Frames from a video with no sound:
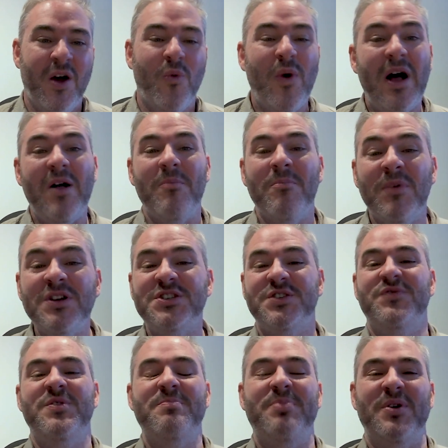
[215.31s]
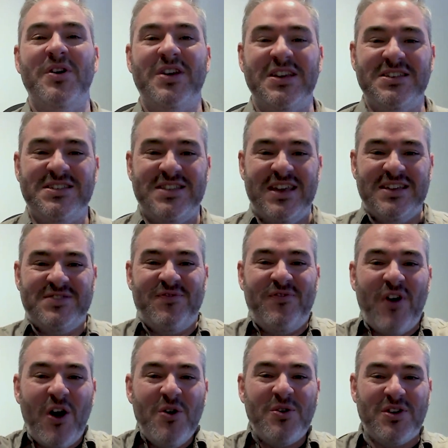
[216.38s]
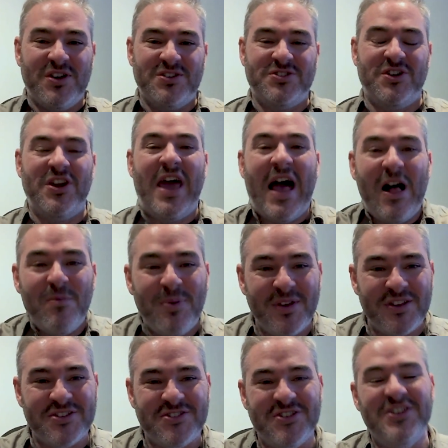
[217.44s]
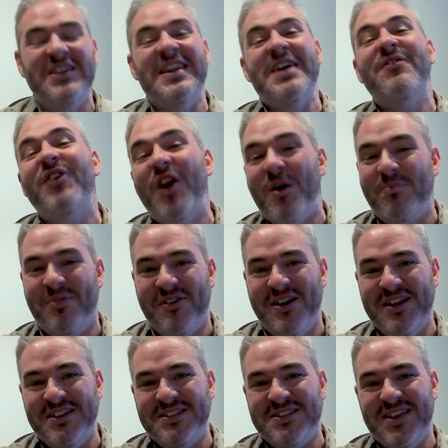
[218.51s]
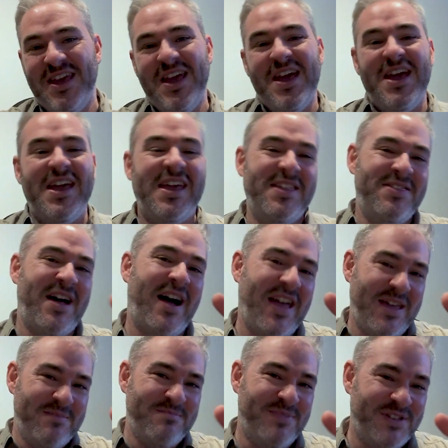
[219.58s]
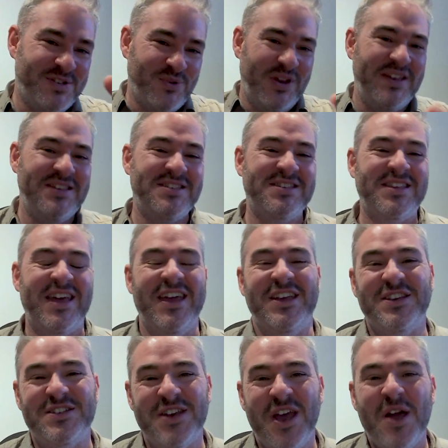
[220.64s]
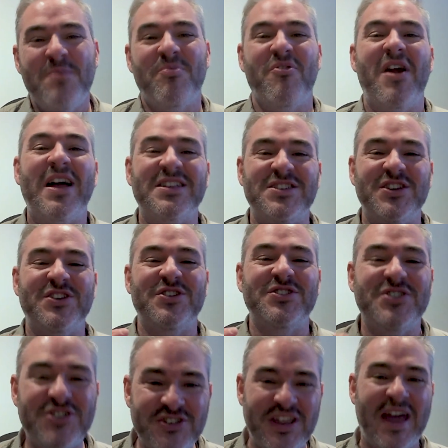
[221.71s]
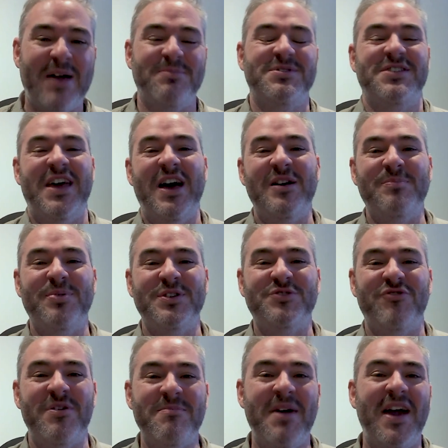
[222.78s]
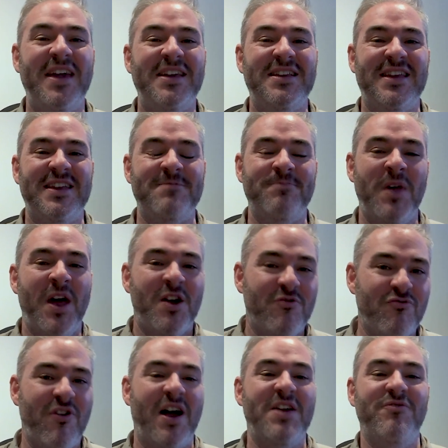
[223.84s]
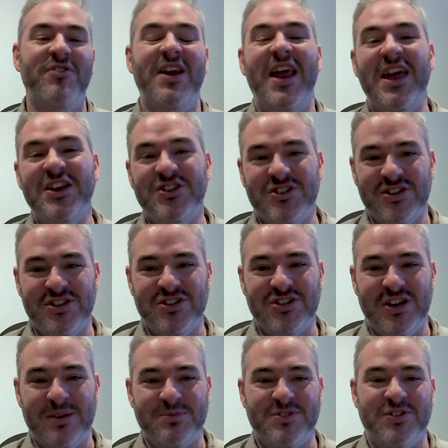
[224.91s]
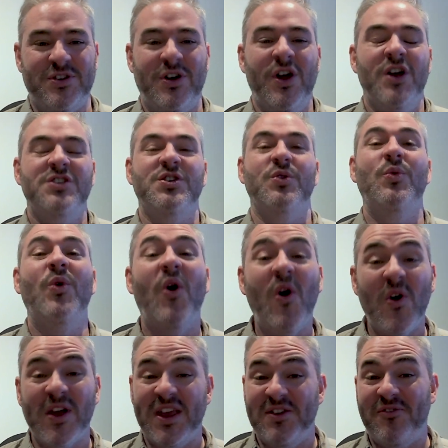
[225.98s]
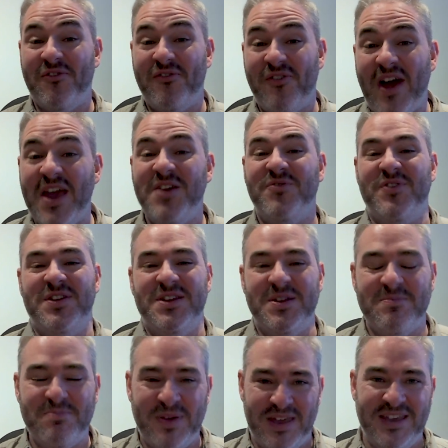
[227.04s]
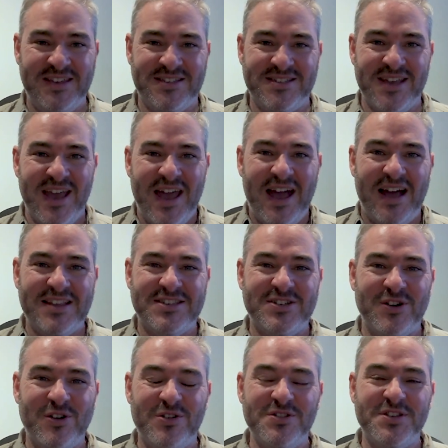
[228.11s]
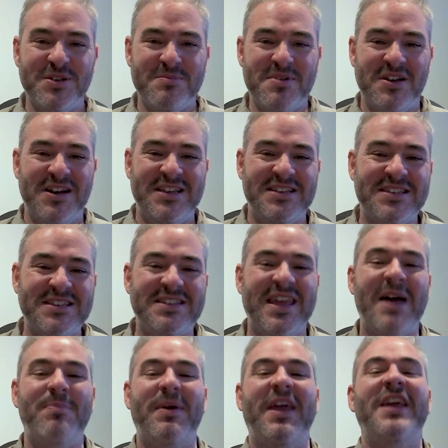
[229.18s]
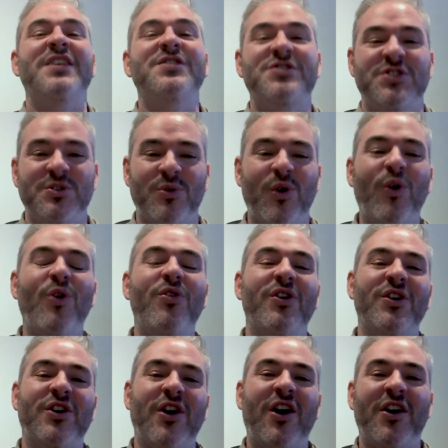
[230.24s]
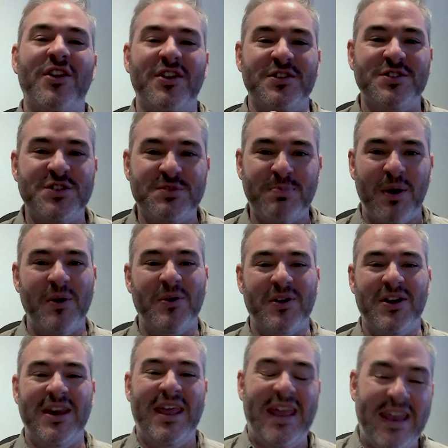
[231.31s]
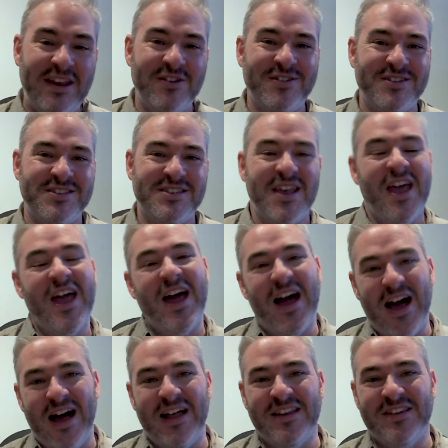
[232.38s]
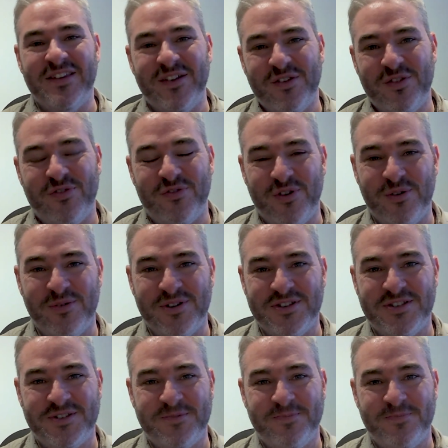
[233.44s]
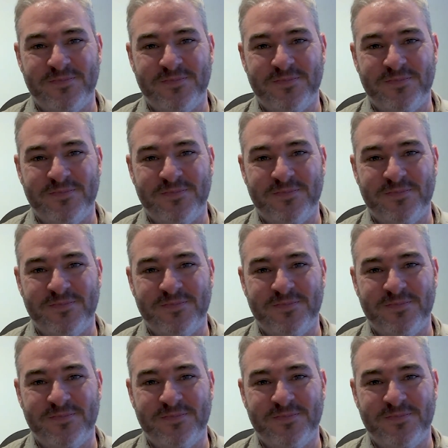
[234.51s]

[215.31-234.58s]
Well, much of the book is focused on helping us to live and operate in that in-between stage. Practical steps to help us remain in right relationships, to walk in faith and in peace, and to ultimately step into all that God has spoken in us and through us.